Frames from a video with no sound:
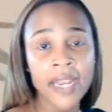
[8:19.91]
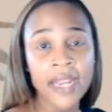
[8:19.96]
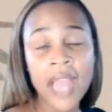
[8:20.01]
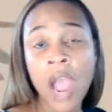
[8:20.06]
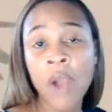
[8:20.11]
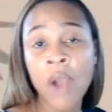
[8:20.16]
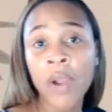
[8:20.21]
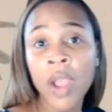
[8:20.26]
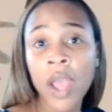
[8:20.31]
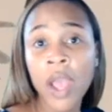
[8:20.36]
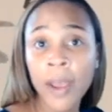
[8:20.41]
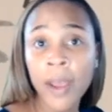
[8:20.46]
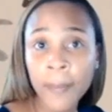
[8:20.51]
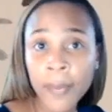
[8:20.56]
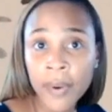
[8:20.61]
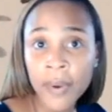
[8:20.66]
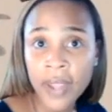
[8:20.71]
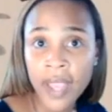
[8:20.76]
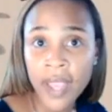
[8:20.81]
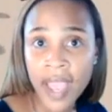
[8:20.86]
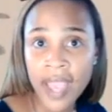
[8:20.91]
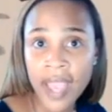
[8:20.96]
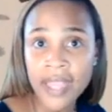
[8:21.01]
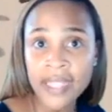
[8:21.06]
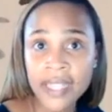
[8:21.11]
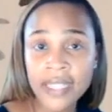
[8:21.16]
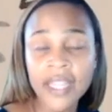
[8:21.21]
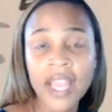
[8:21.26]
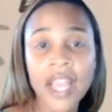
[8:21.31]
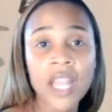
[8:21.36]
our
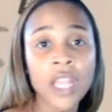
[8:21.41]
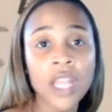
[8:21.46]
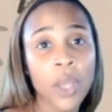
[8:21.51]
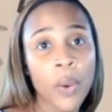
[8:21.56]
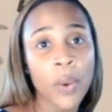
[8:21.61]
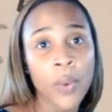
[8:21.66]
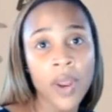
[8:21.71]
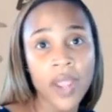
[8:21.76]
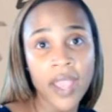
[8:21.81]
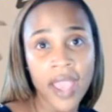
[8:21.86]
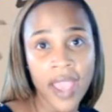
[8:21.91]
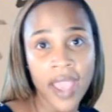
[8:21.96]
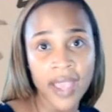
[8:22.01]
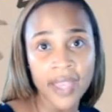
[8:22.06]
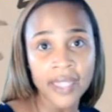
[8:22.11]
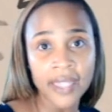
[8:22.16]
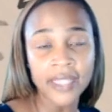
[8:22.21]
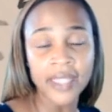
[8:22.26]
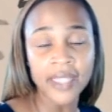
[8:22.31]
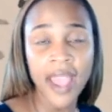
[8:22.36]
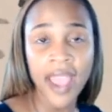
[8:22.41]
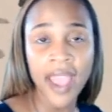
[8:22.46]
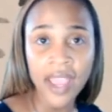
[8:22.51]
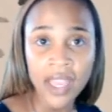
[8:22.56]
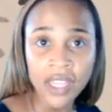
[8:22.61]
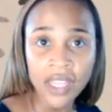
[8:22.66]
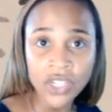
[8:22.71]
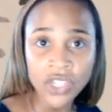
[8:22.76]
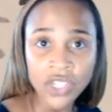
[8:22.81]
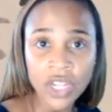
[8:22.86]
uppercase and lowercase
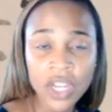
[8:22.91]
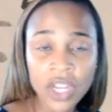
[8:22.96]
h.